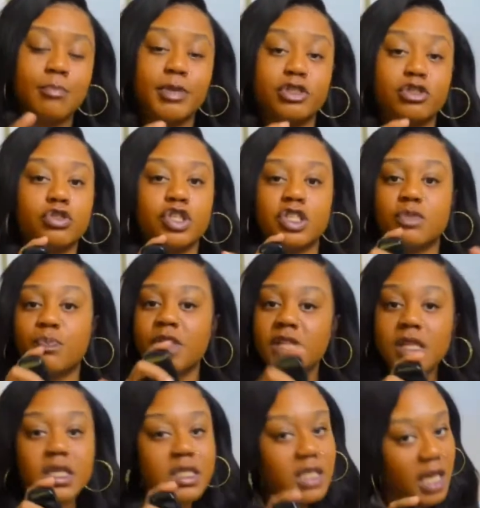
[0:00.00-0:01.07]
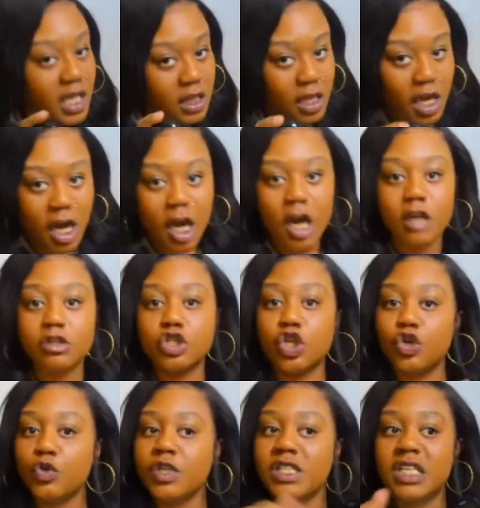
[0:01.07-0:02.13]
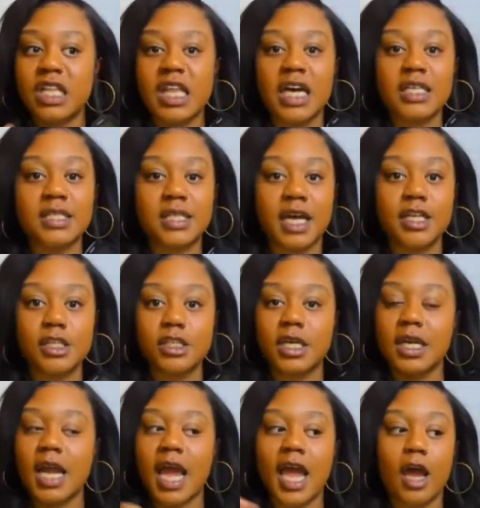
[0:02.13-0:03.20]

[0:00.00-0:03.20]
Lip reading: But you just put this in there, tune it to that station,